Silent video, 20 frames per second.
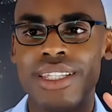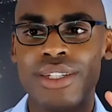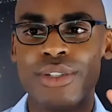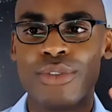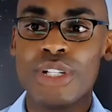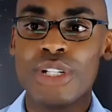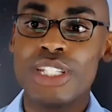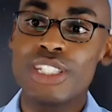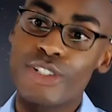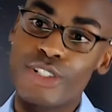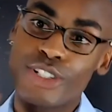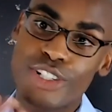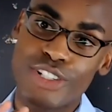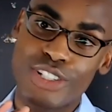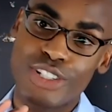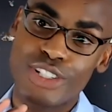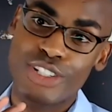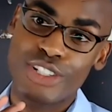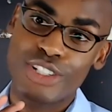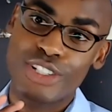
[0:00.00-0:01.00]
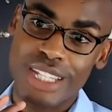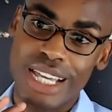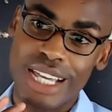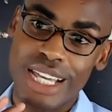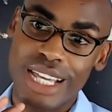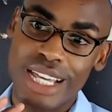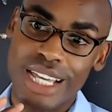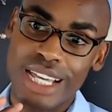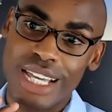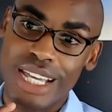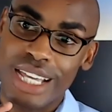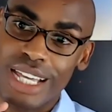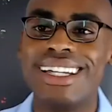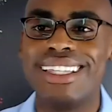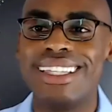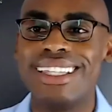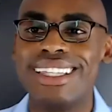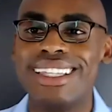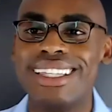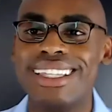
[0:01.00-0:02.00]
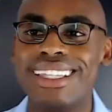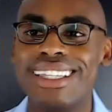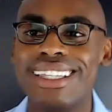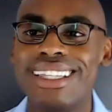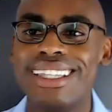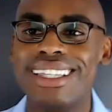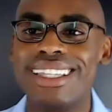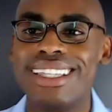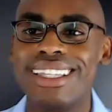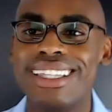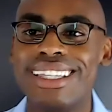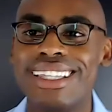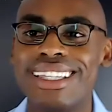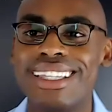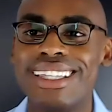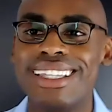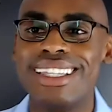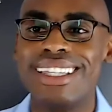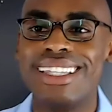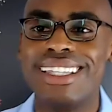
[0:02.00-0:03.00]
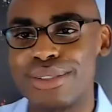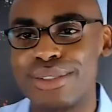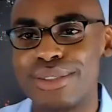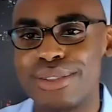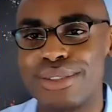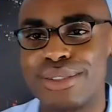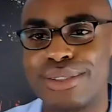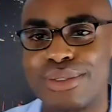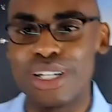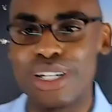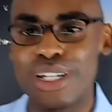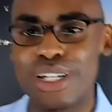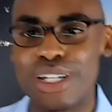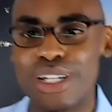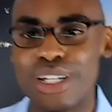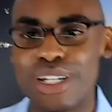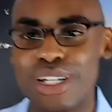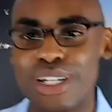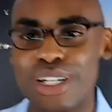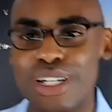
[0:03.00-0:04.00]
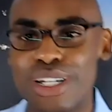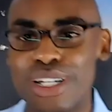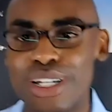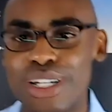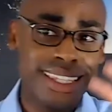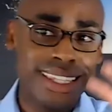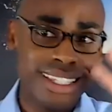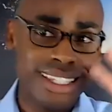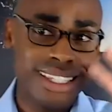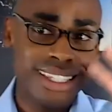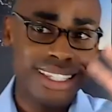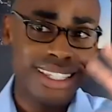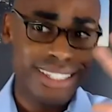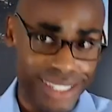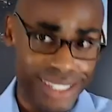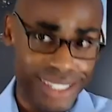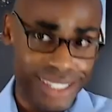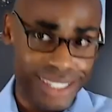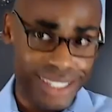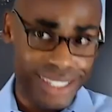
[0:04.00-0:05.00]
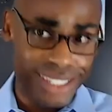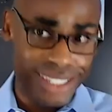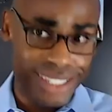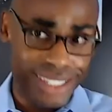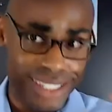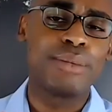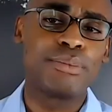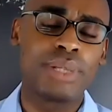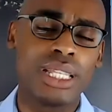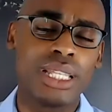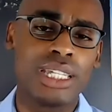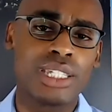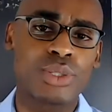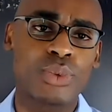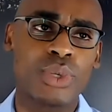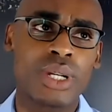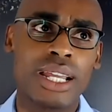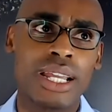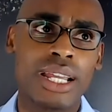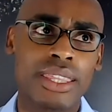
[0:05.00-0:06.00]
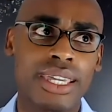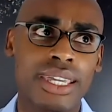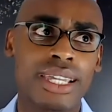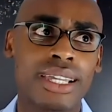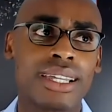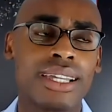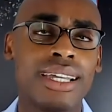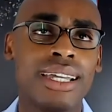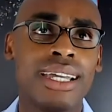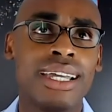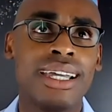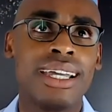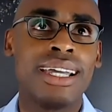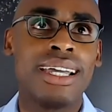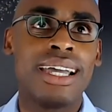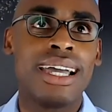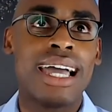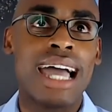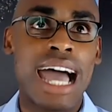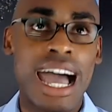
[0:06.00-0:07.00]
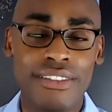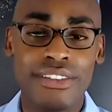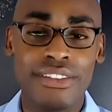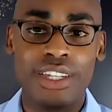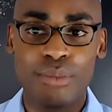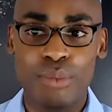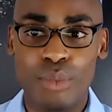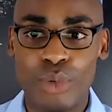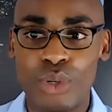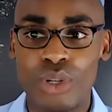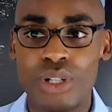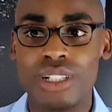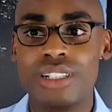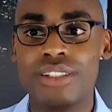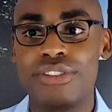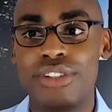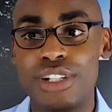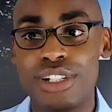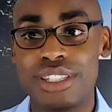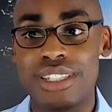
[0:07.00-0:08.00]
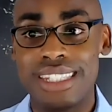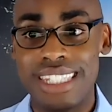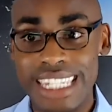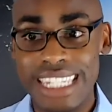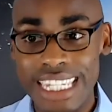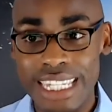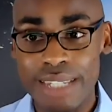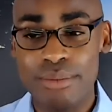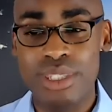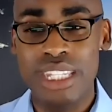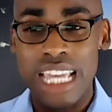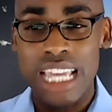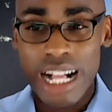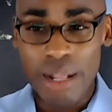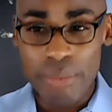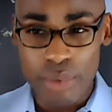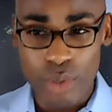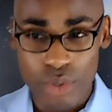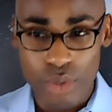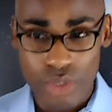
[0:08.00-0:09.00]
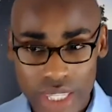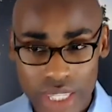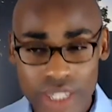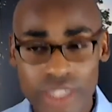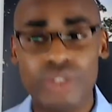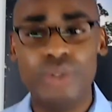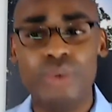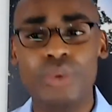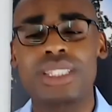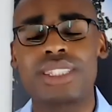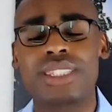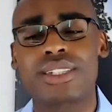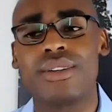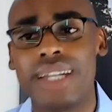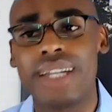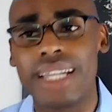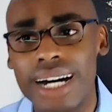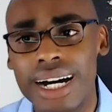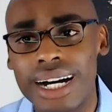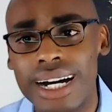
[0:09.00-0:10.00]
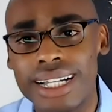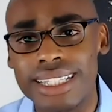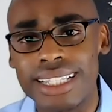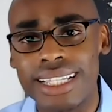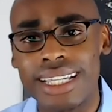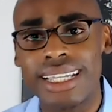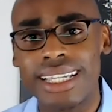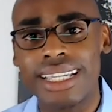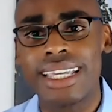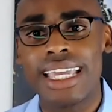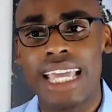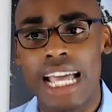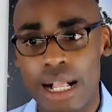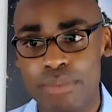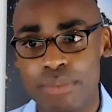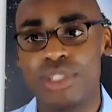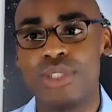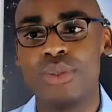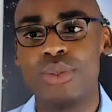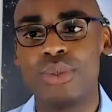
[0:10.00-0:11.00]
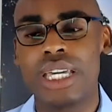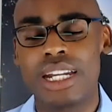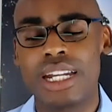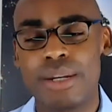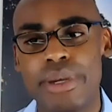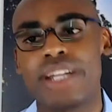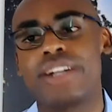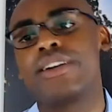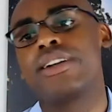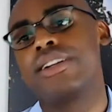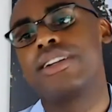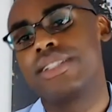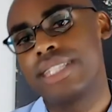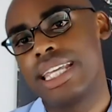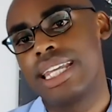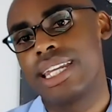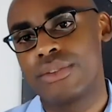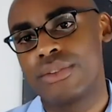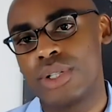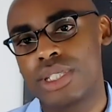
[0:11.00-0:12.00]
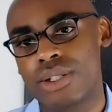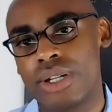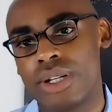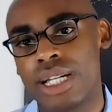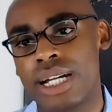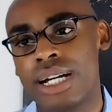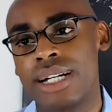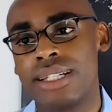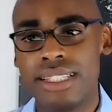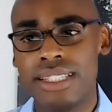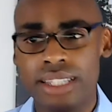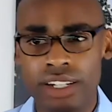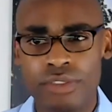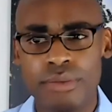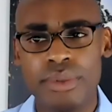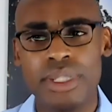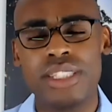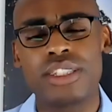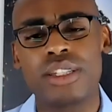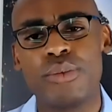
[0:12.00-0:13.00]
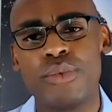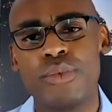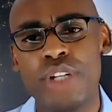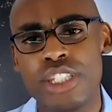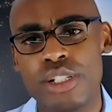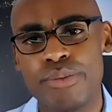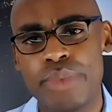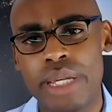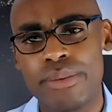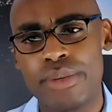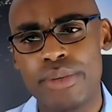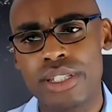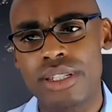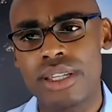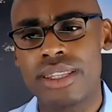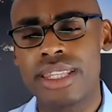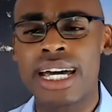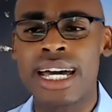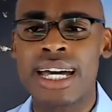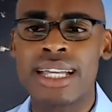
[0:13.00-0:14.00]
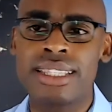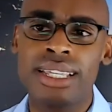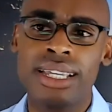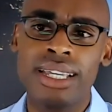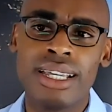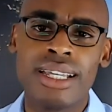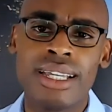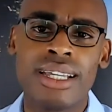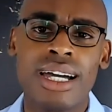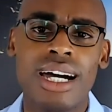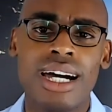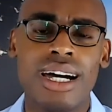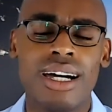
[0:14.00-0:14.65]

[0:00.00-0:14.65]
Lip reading: diversity on the researcher side in this talk because I was trying to keep it short, but this is another place where I think having more diverse teams to help you think through what's going on helps you get a better understanding of what's going on. And there have been some recent papers on that.